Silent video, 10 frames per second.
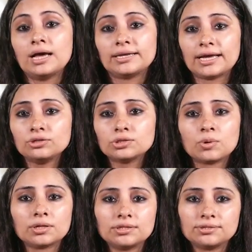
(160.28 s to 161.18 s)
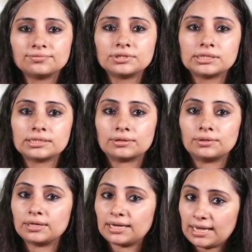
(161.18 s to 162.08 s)
Can you spot the difference here?
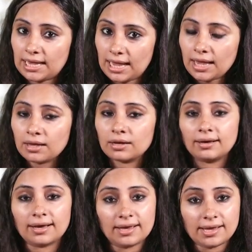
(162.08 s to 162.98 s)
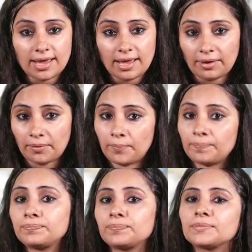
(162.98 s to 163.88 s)
A.
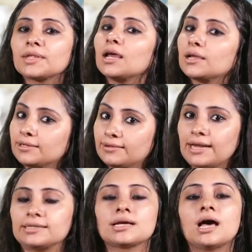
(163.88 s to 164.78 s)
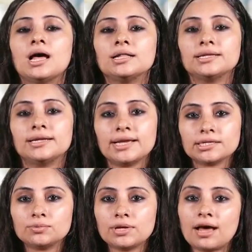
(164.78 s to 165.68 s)
Great. Then
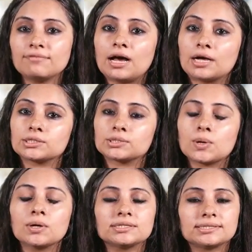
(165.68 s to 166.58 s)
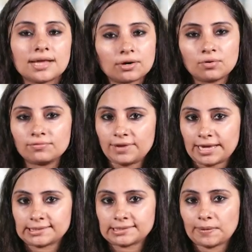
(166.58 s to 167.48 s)
next we have accent
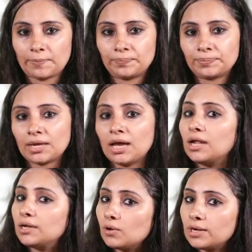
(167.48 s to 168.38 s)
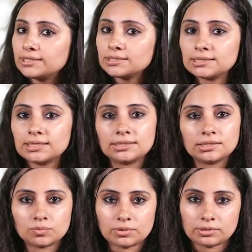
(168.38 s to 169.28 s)
circumflex. Now let us see
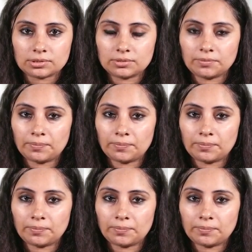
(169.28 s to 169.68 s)
these words.